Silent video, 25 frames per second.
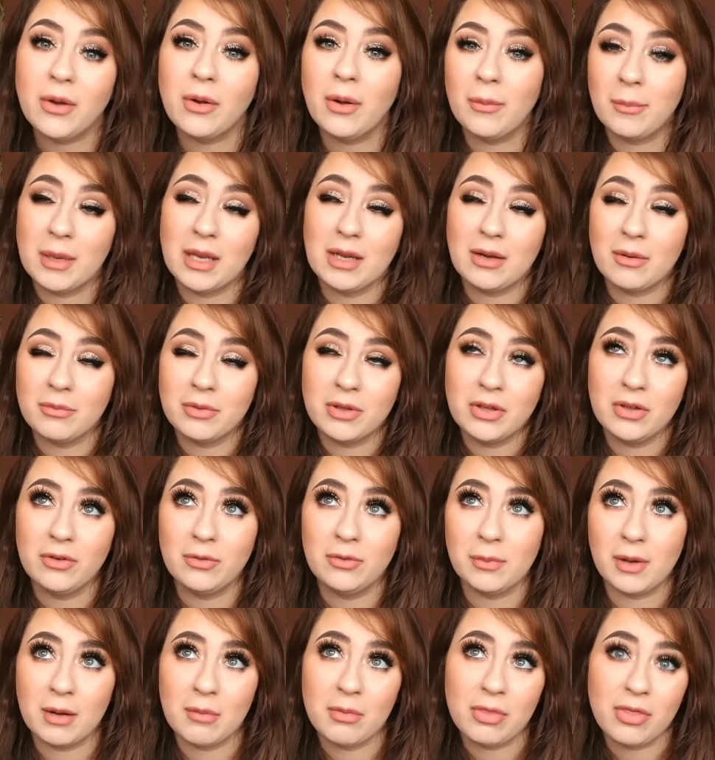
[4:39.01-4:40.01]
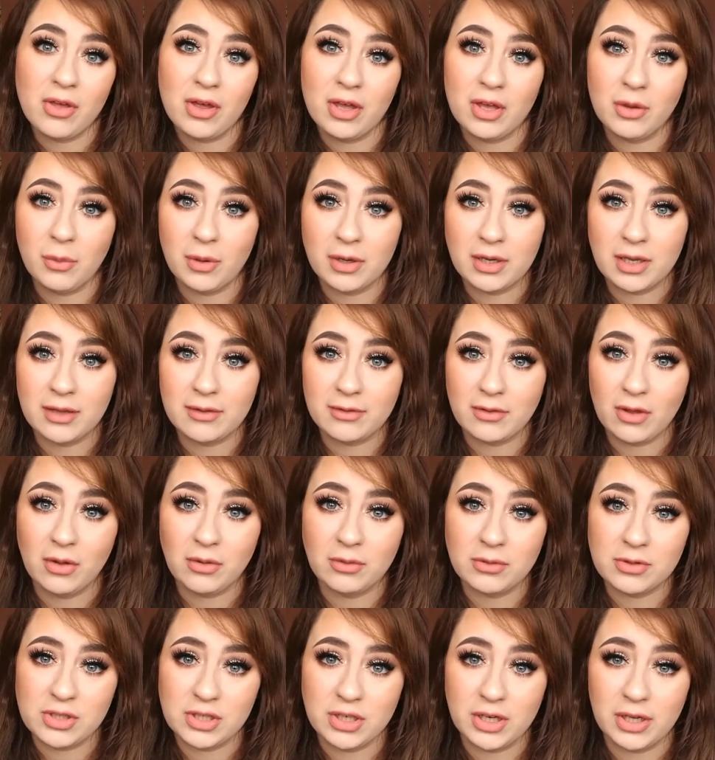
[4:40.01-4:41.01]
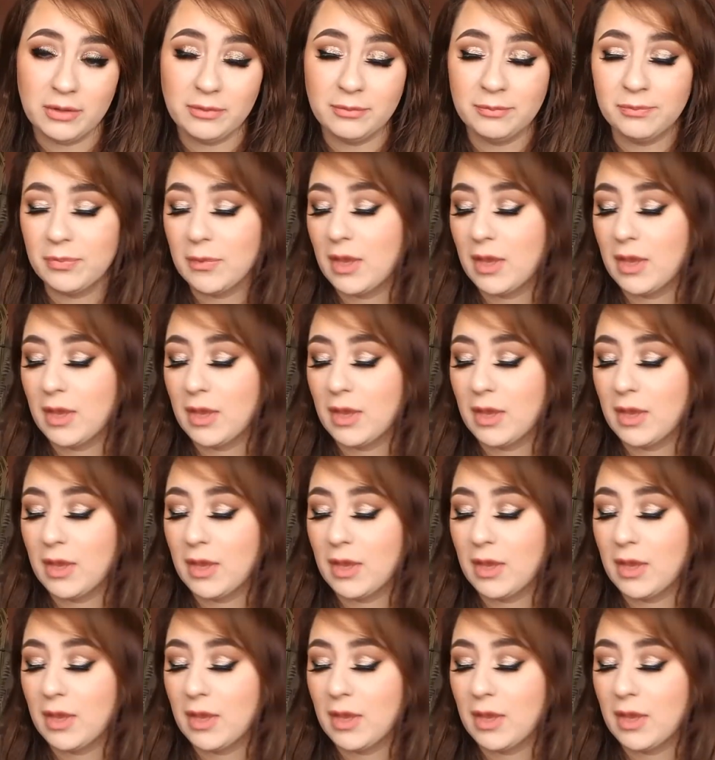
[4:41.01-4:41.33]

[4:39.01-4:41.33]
I mean, I'm human, I'm 31 years old, you know?